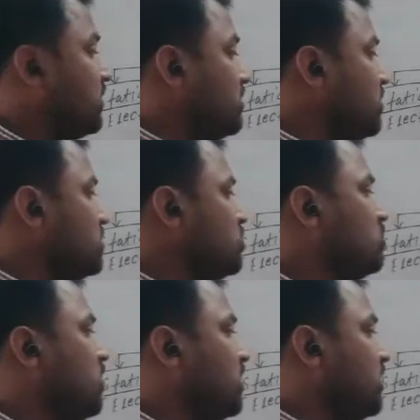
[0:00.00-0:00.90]
these two
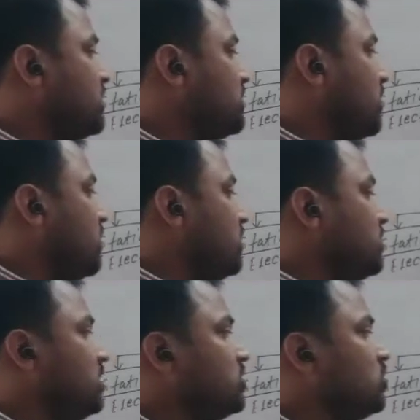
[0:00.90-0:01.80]
bodies, in
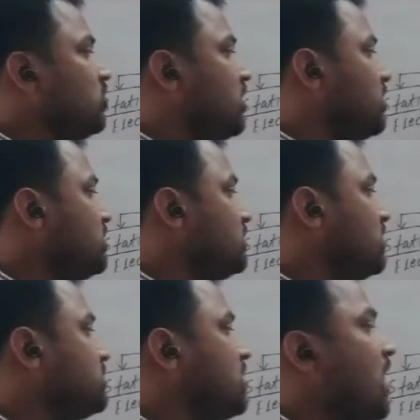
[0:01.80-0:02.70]
these two bodies,
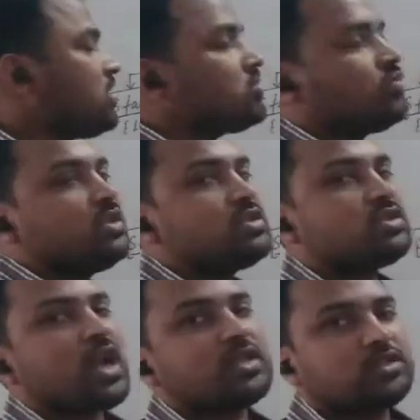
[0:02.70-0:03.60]
the charge will
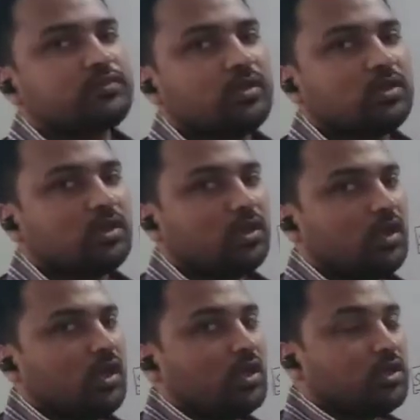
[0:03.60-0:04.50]
transfer,
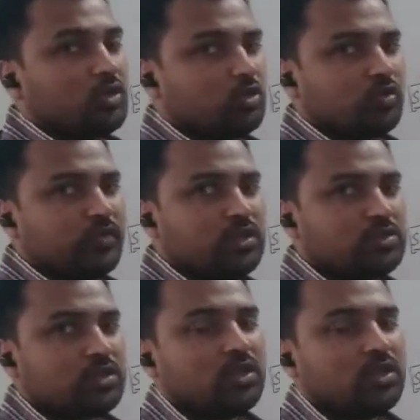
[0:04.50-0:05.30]
due to which